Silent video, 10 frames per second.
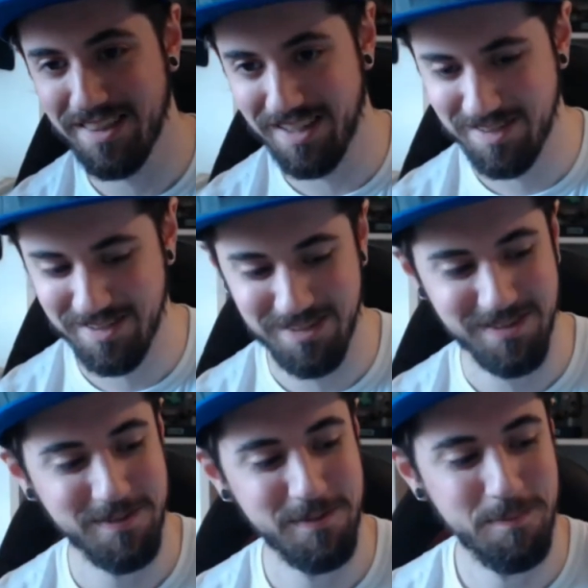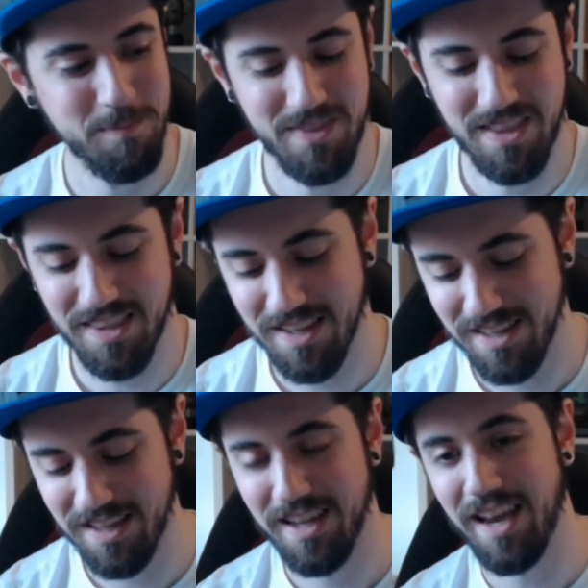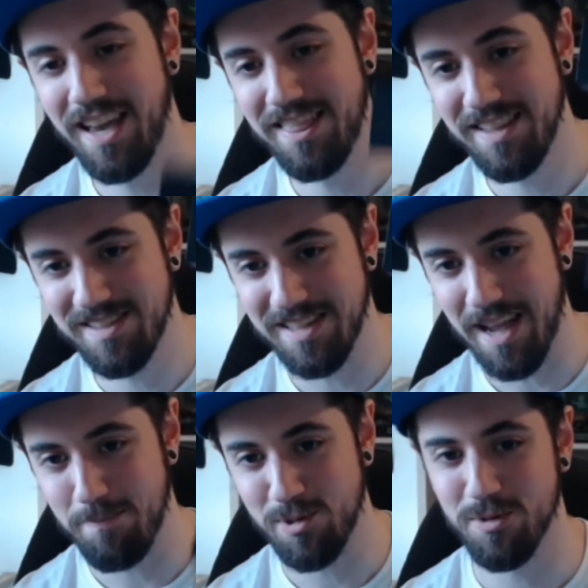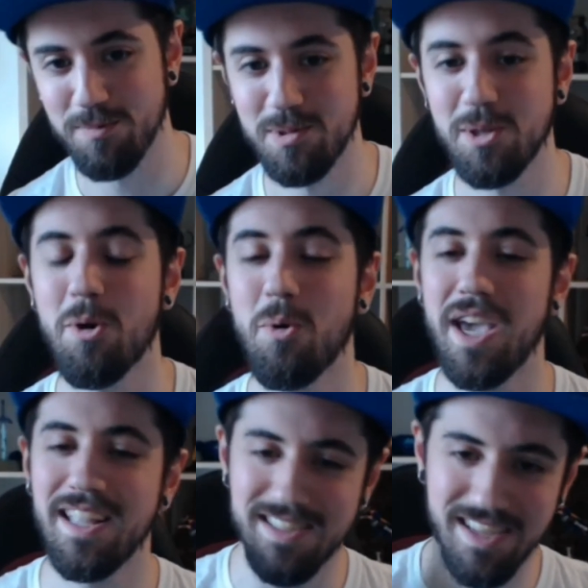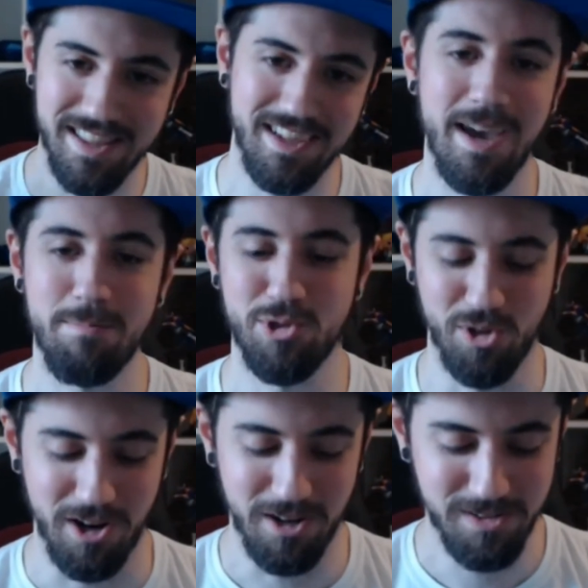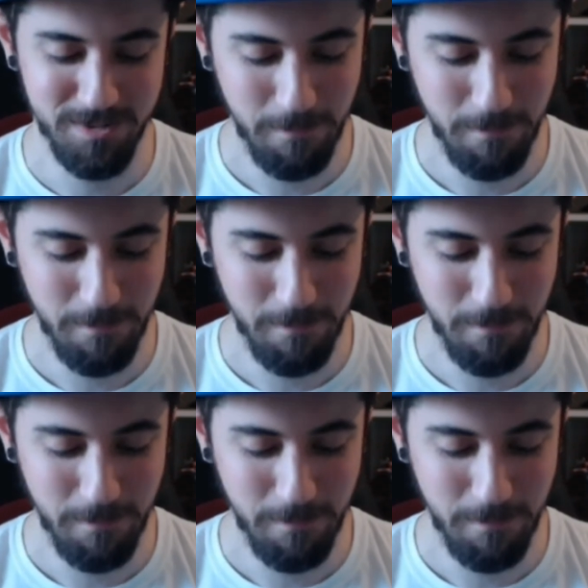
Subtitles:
this and this adapter to go inside the capture card.